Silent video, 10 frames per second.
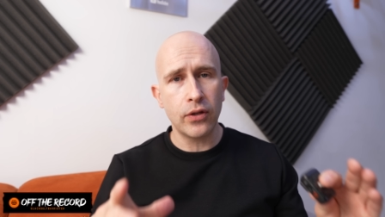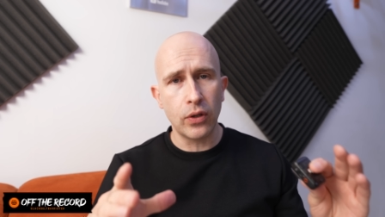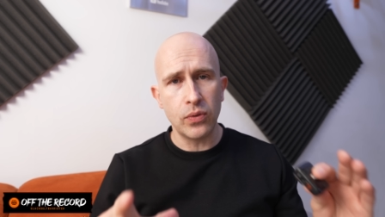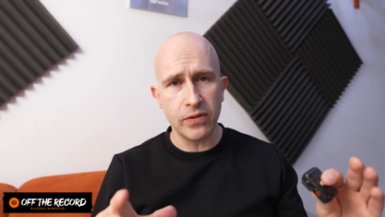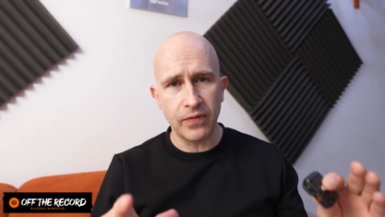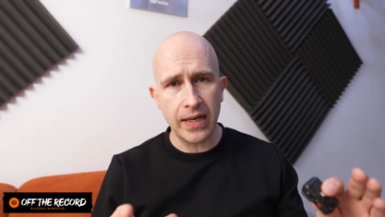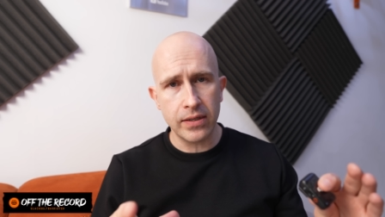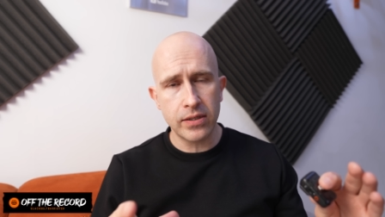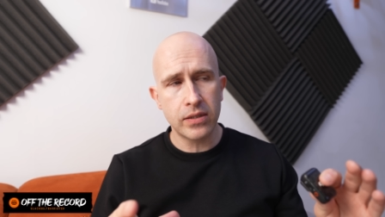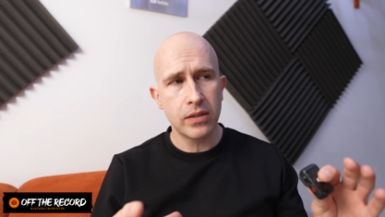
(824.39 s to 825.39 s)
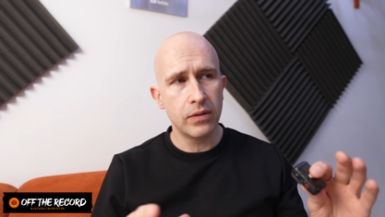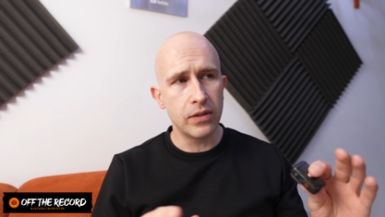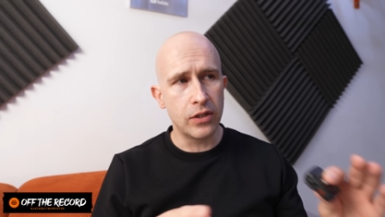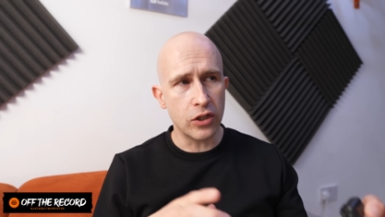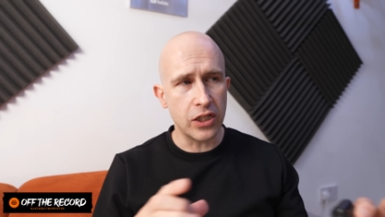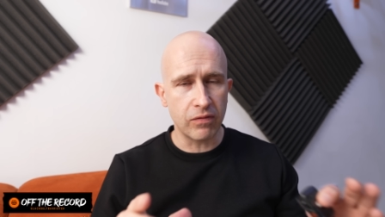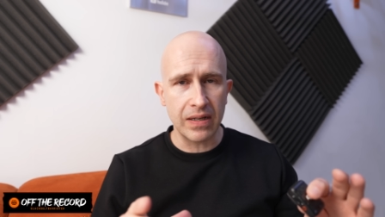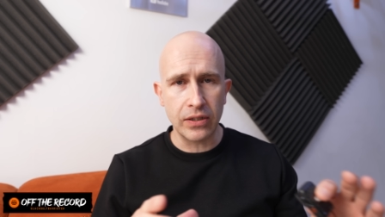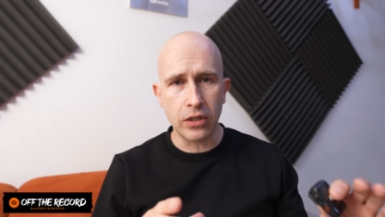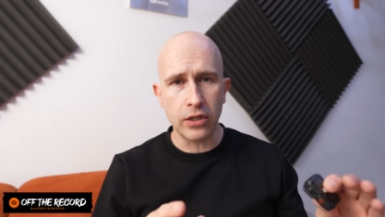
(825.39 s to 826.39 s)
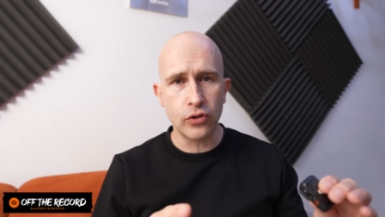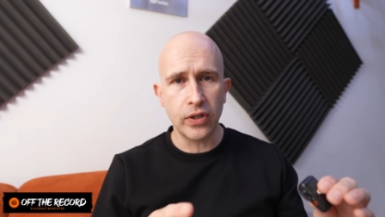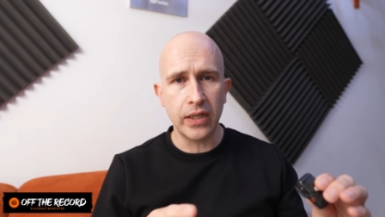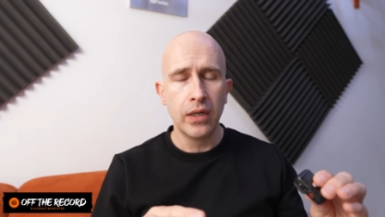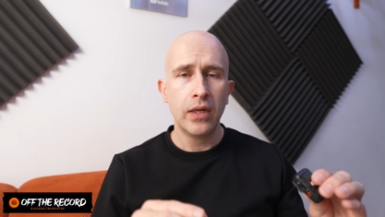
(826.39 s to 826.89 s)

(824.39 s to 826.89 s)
those events dotted around the country.